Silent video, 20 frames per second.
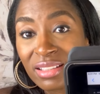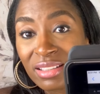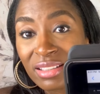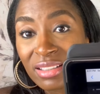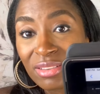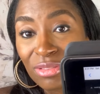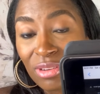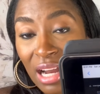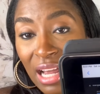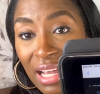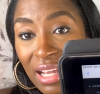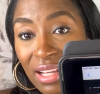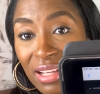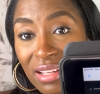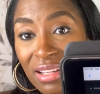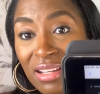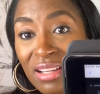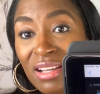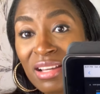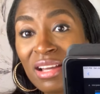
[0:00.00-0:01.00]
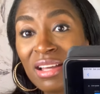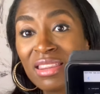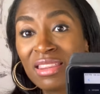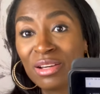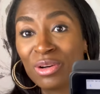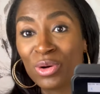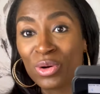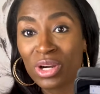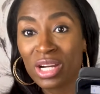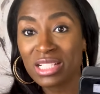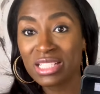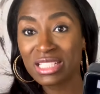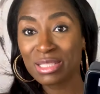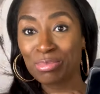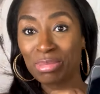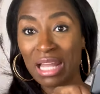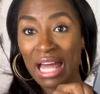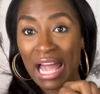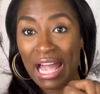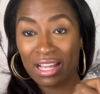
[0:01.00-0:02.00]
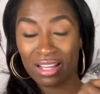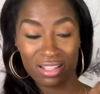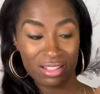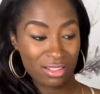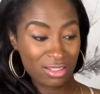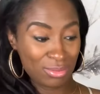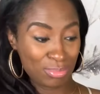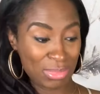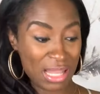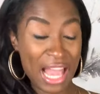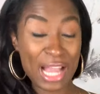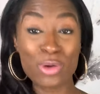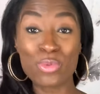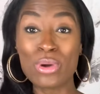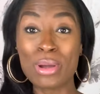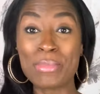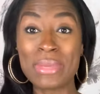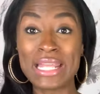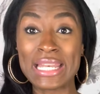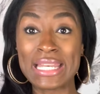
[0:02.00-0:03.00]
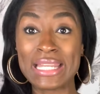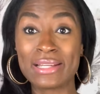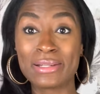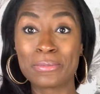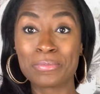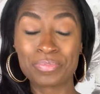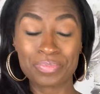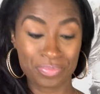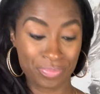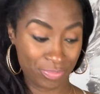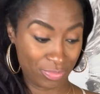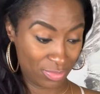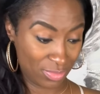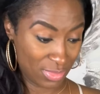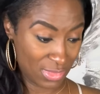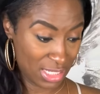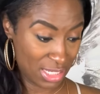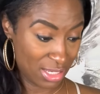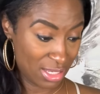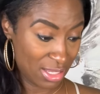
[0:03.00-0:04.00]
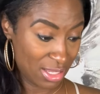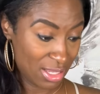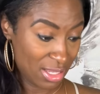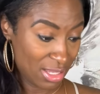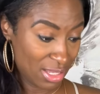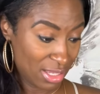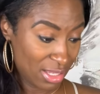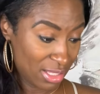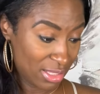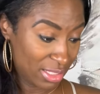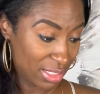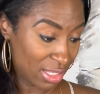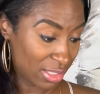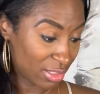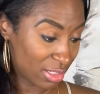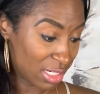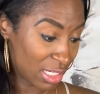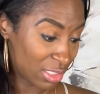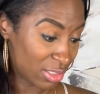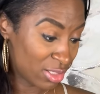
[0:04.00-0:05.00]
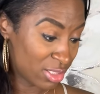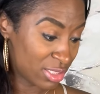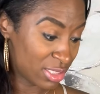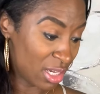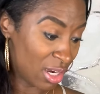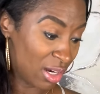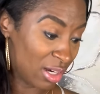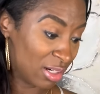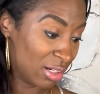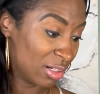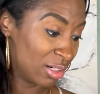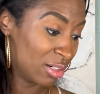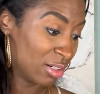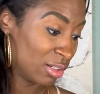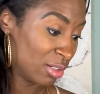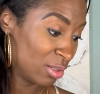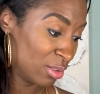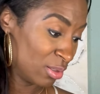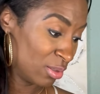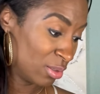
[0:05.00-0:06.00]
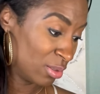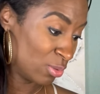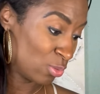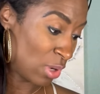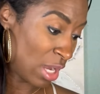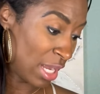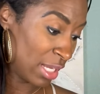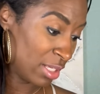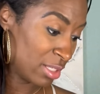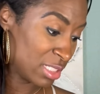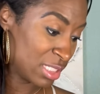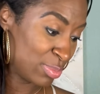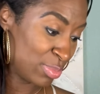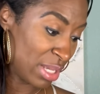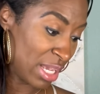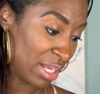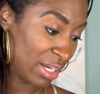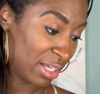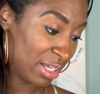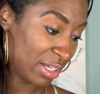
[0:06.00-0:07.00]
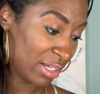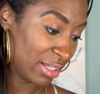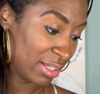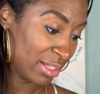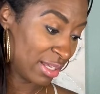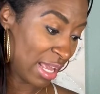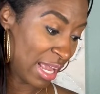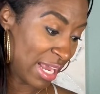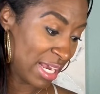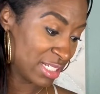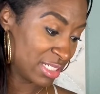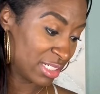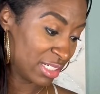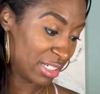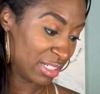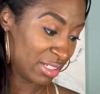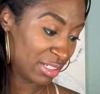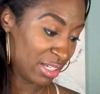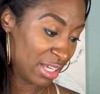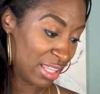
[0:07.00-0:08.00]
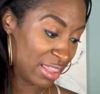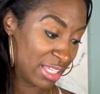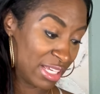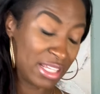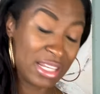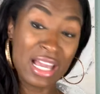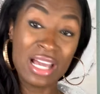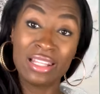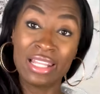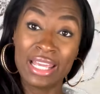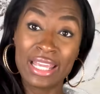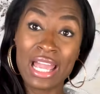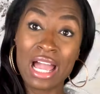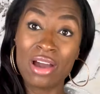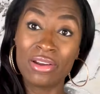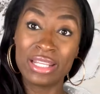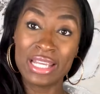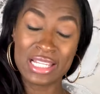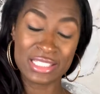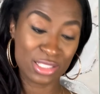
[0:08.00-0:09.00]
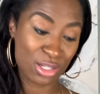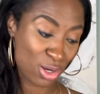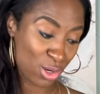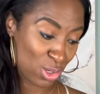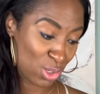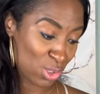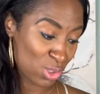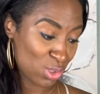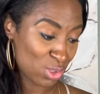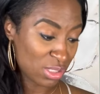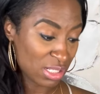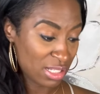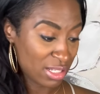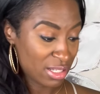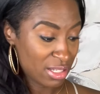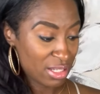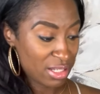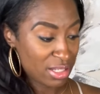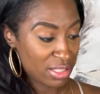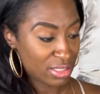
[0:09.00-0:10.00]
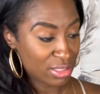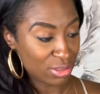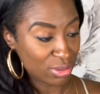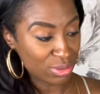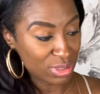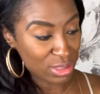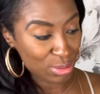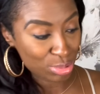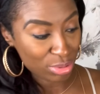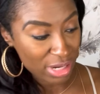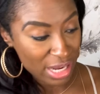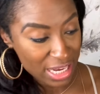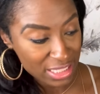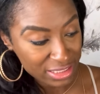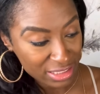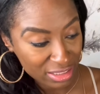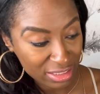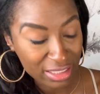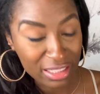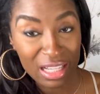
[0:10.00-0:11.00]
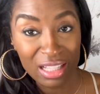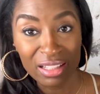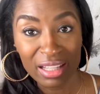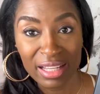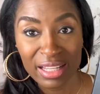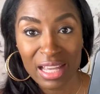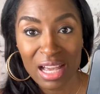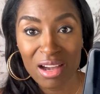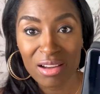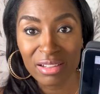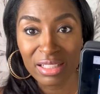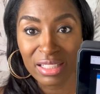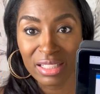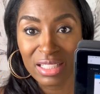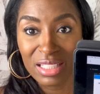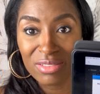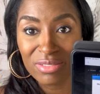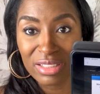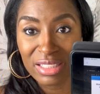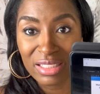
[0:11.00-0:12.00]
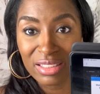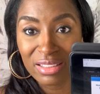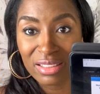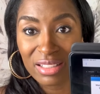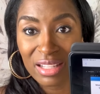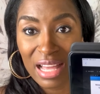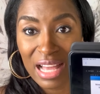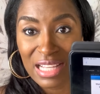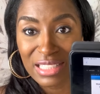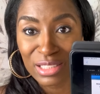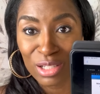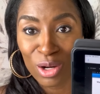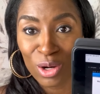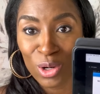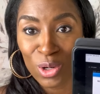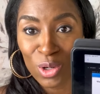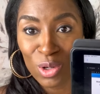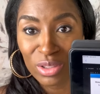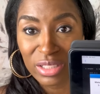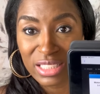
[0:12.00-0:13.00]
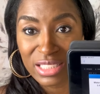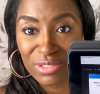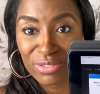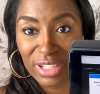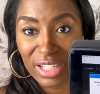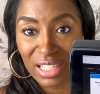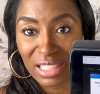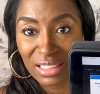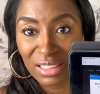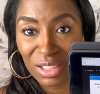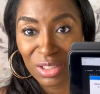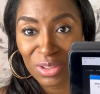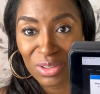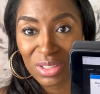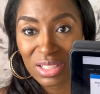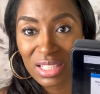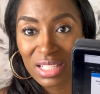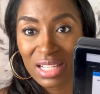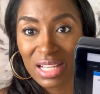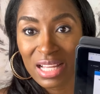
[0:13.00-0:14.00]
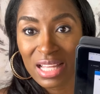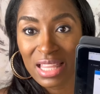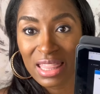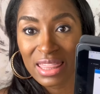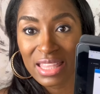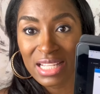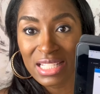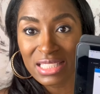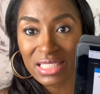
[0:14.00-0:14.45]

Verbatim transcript: right? The orange is black, black women. The other colors are white, Hispanic, Asian, and then LA County as a whole. So surprisingly, LA County even as a whole is very low. This